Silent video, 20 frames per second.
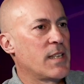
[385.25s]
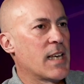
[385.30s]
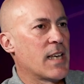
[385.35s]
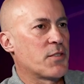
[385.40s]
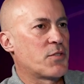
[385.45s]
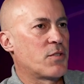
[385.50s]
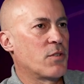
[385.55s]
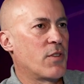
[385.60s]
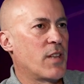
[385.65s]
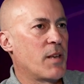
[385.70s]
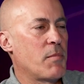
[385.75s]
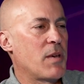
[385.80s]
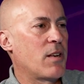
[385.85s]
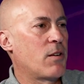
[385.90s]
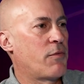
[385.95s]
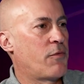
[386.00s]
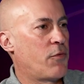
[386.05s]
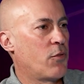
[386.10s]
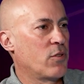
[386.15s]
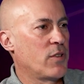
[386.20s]
Yeah, so they made
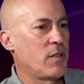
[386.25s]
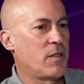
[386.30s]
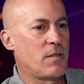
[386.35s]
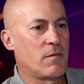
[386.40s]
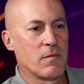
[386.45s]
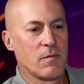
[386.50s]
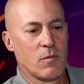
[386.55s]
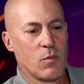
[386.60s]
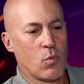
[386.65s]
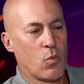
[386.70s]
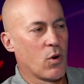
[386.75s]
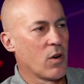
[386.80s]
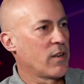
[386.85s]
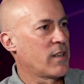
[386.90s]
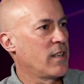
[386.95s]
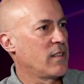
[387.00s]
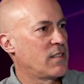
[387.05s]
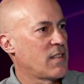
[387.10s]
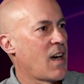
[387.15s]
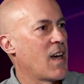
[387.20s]
a fully
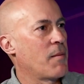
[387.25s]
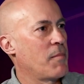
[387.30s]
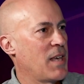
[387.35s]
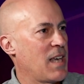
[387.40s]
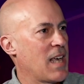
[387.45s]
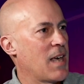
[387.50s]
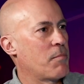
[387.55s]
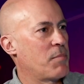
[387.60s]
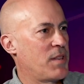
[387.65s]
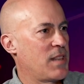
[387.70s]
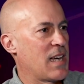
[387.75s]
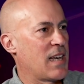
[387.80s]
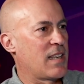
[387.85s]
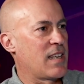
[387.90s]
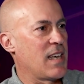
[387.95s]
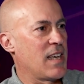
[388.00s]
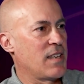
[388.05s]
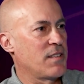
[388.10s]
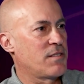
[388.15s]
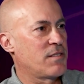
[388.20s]
working timing app in that
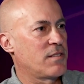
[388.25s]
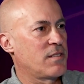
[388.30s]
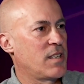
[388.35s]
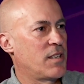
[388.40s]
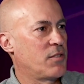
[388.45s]
case,